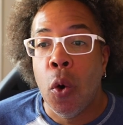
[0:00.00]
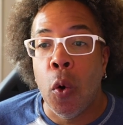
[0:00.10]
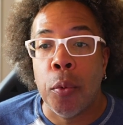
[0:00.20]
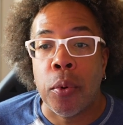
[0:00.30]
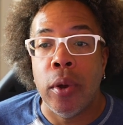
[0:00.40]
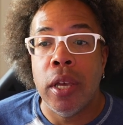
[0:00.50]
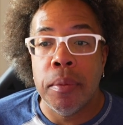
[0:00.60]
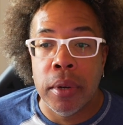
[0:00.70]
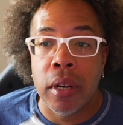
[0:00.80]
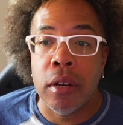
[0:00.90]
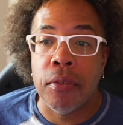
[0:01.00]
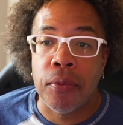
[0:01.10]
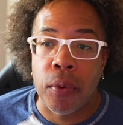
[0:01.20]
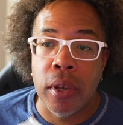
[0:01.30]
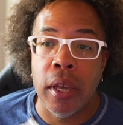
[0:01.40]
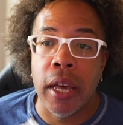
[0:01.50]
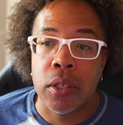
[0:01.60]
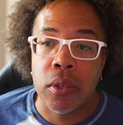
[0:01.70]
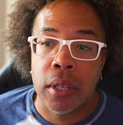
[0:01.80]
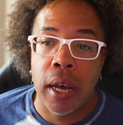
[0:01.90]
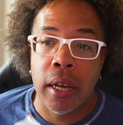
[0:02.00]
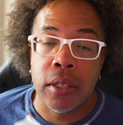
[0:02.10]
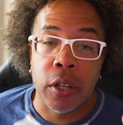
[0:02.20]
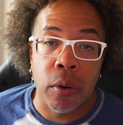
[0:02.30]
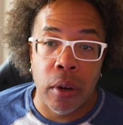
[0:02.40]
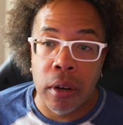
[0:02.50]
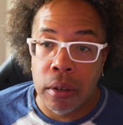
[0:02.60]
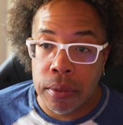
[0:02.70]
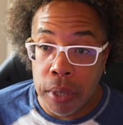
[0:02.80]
or prohibiting the free exercise thereof.